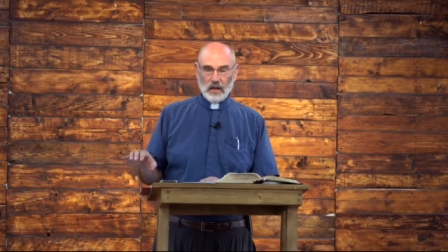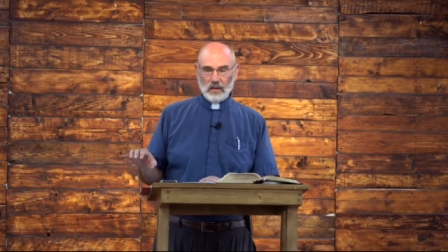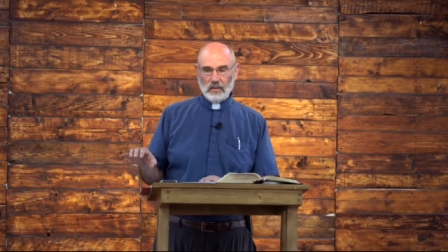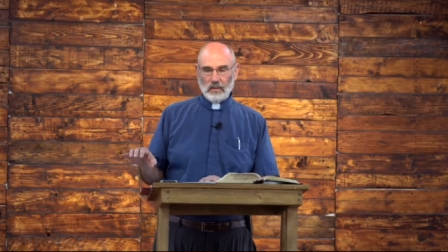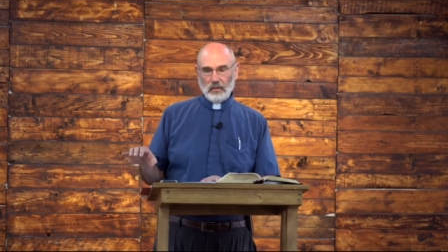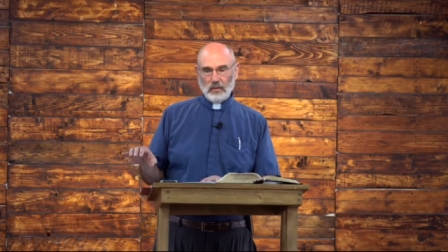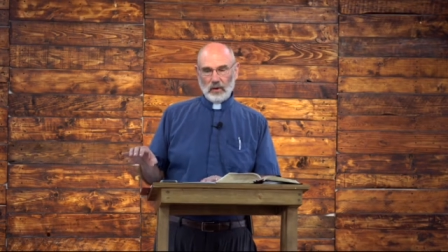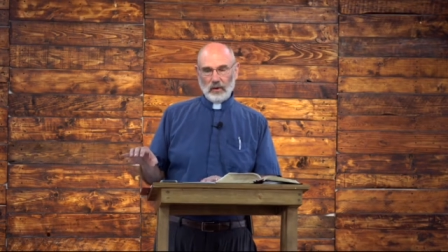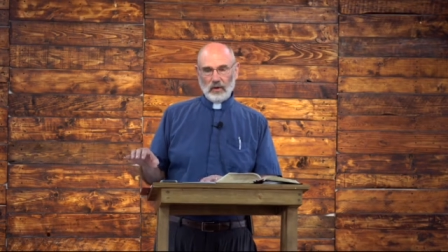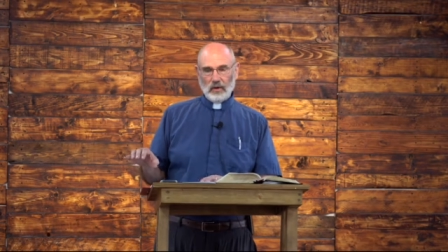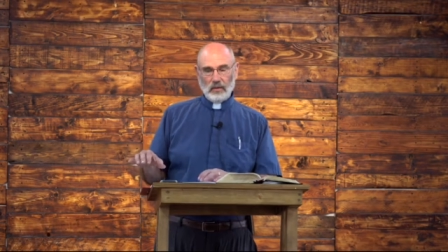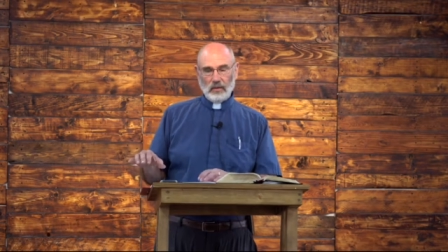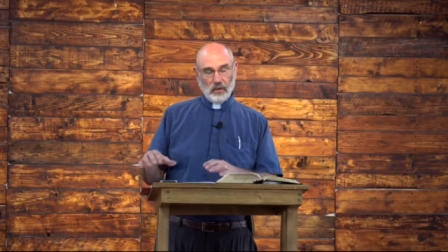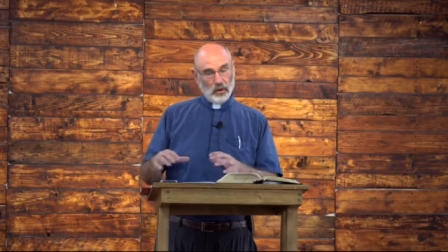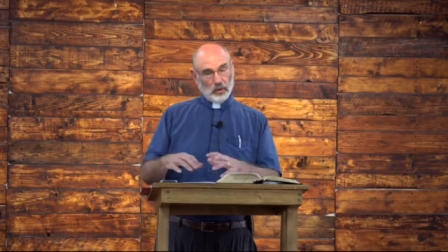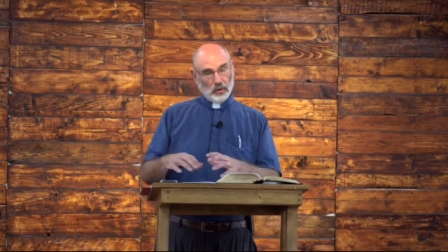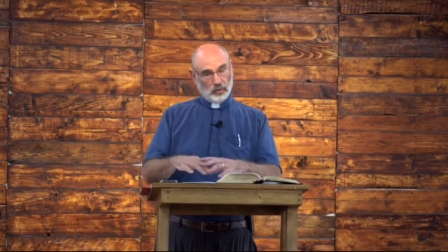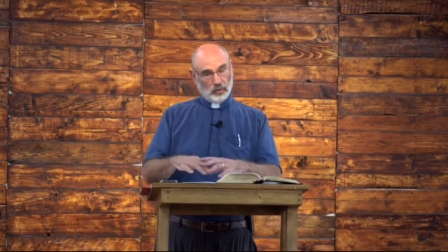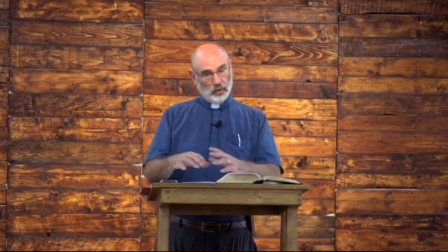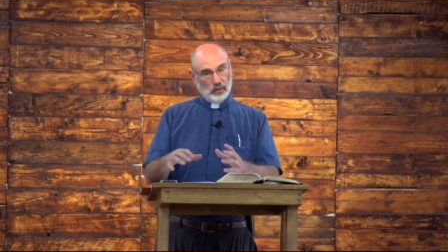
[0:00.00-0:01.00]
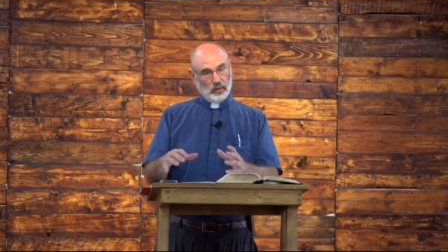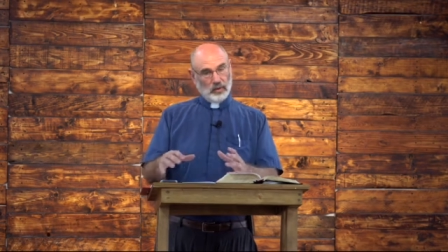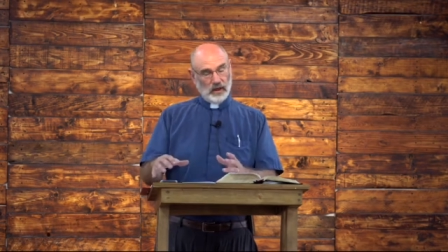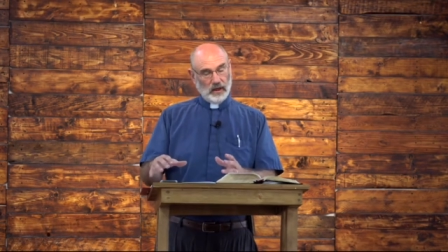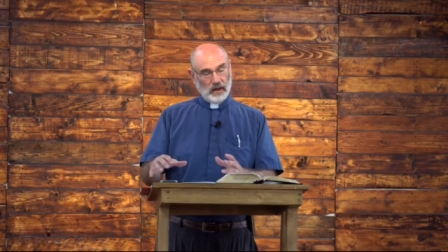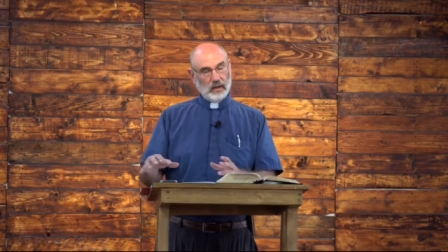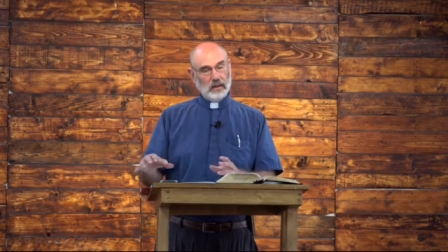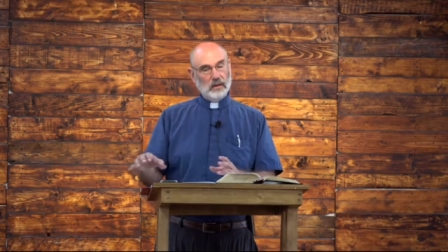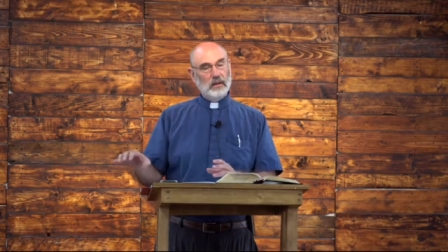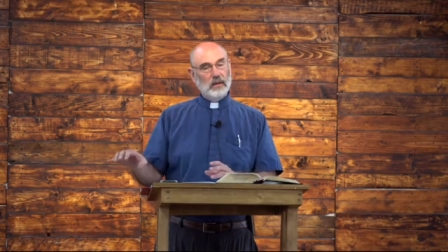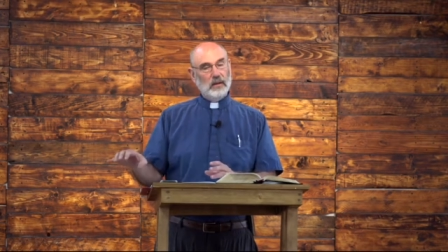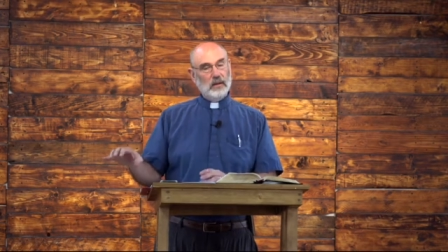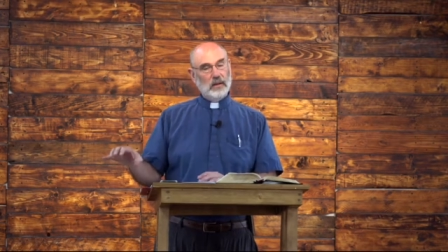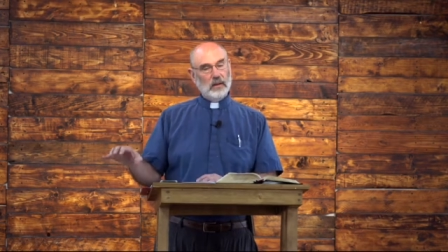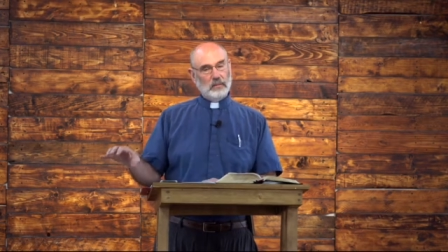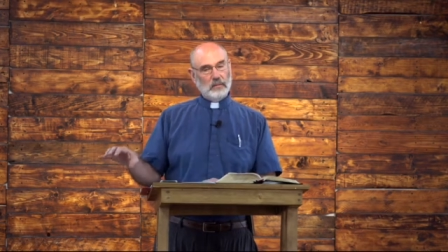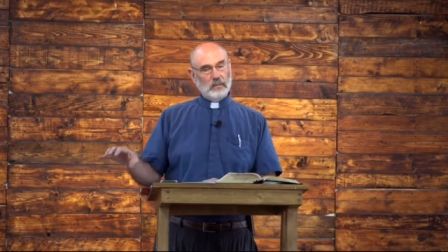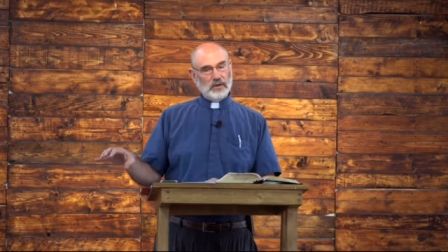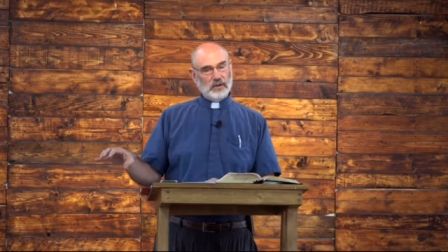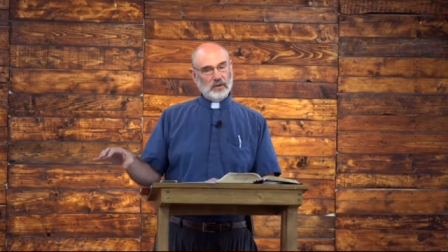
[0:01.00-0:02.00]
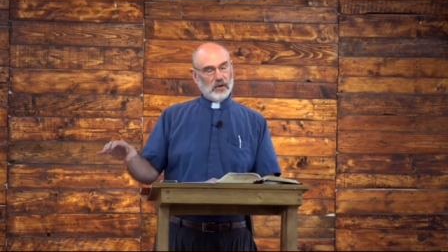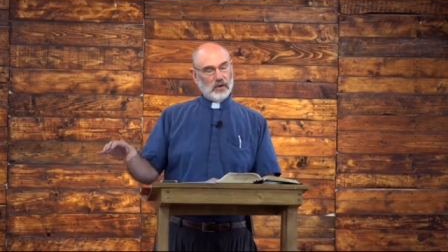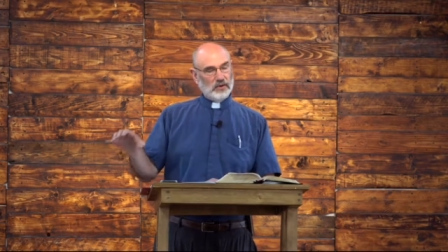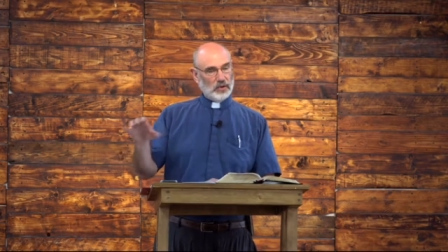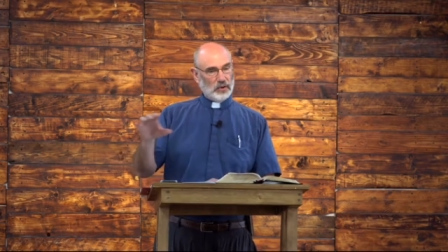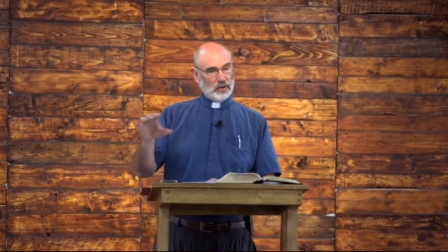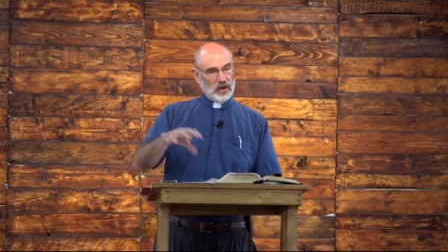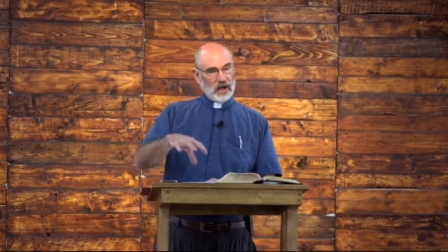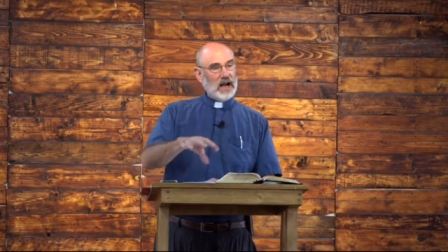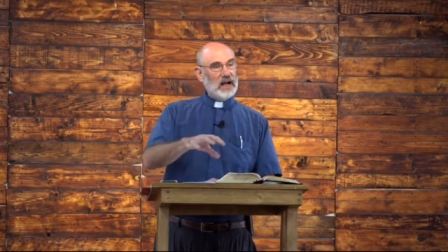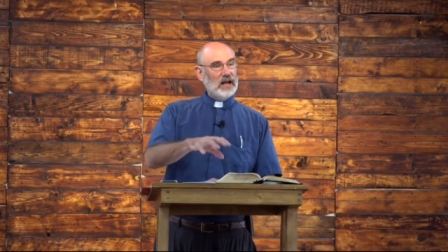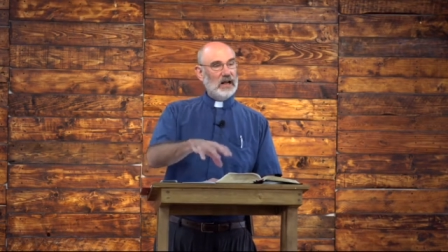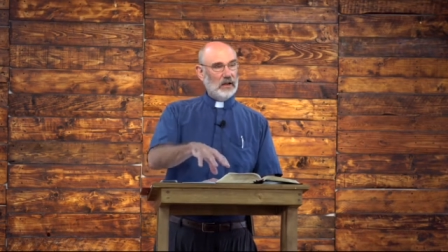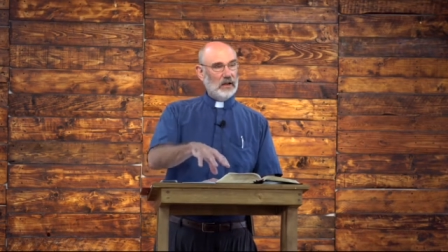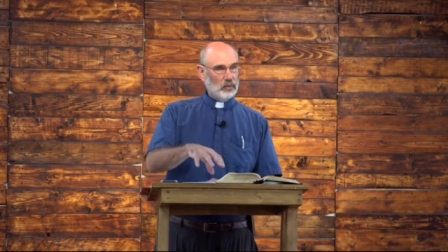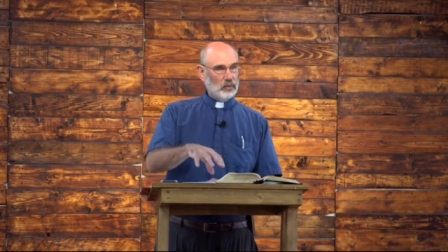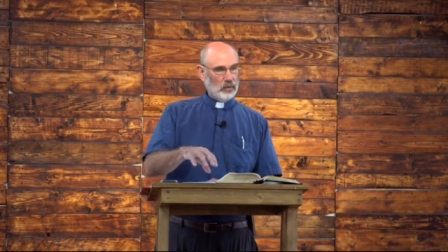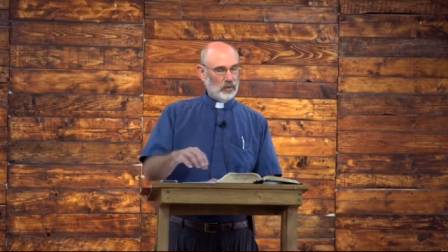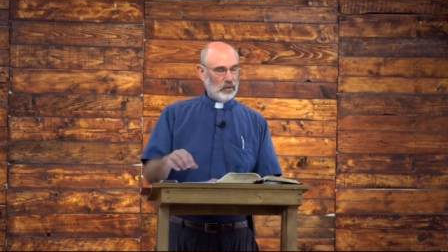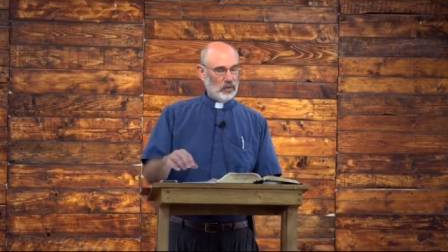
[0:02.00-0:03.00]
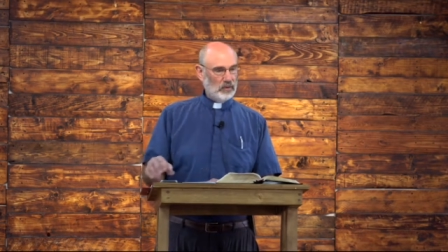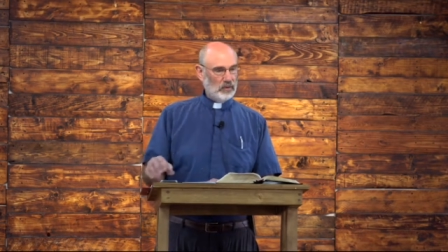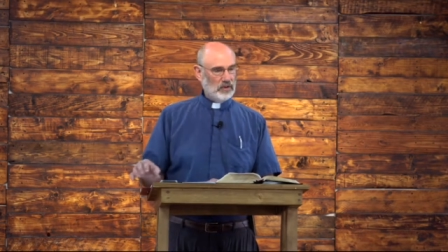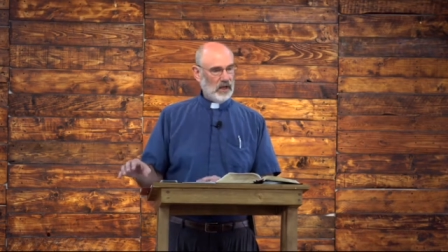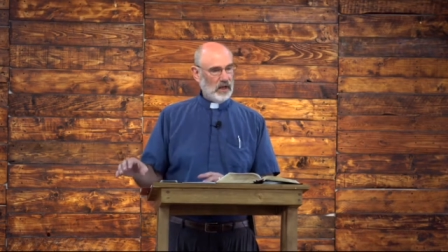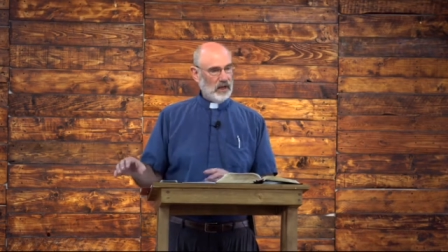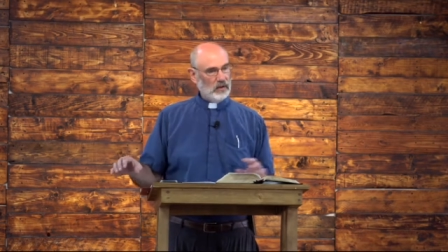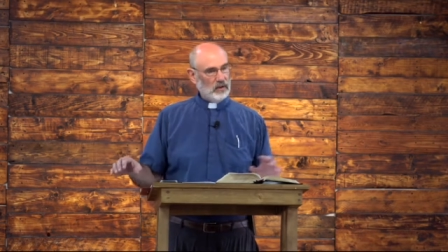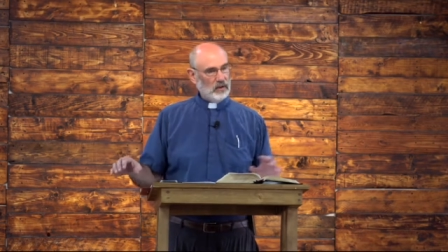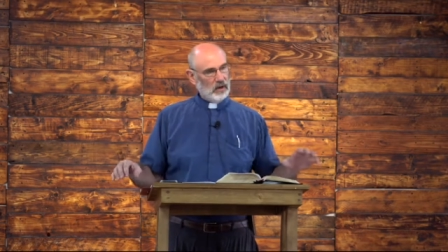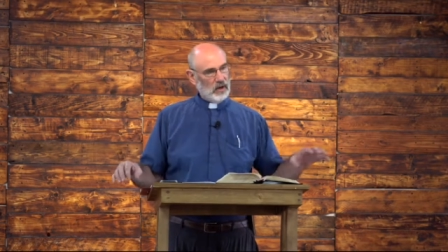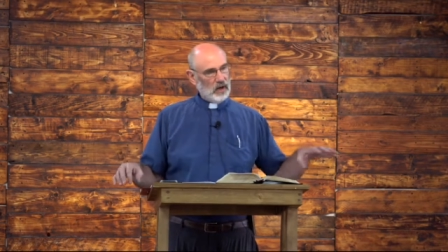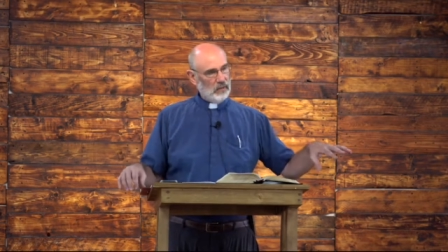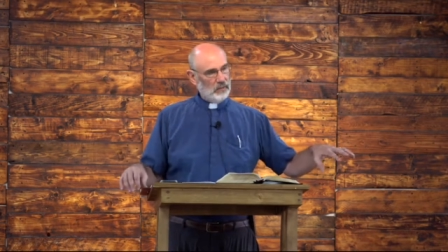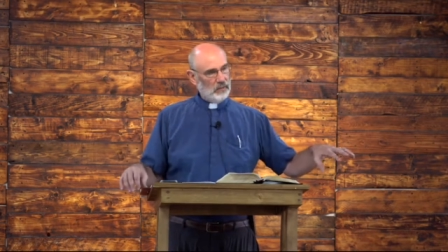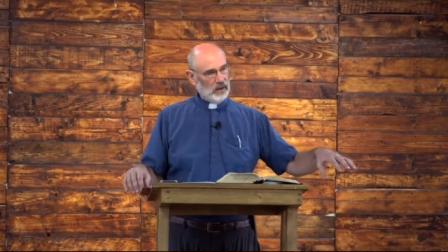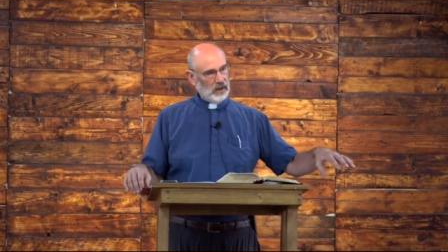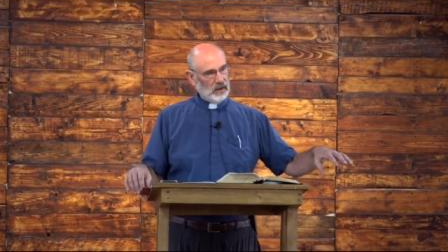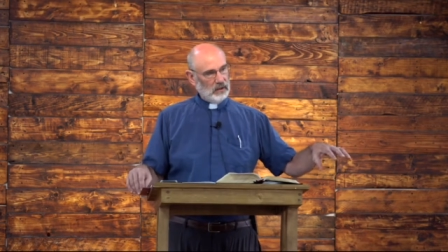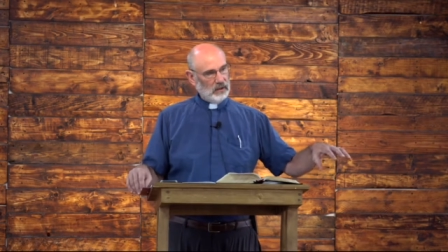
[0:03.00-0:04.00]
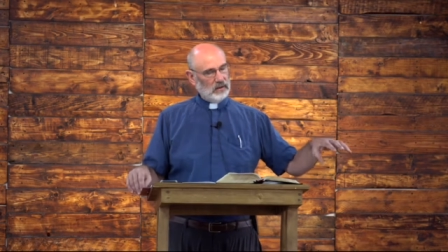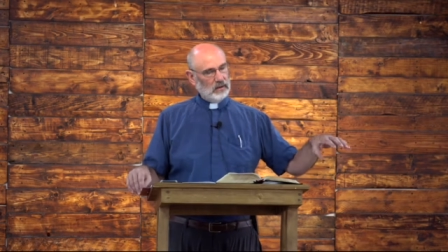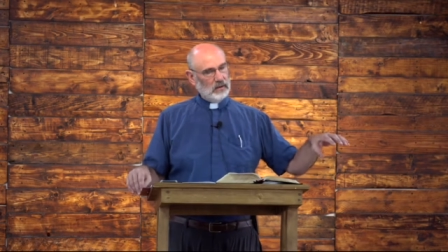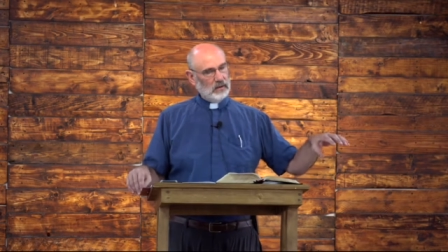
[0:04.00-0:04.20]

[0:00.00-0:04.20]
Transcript: where you're ruling, but you're also guiding rulers and you're helping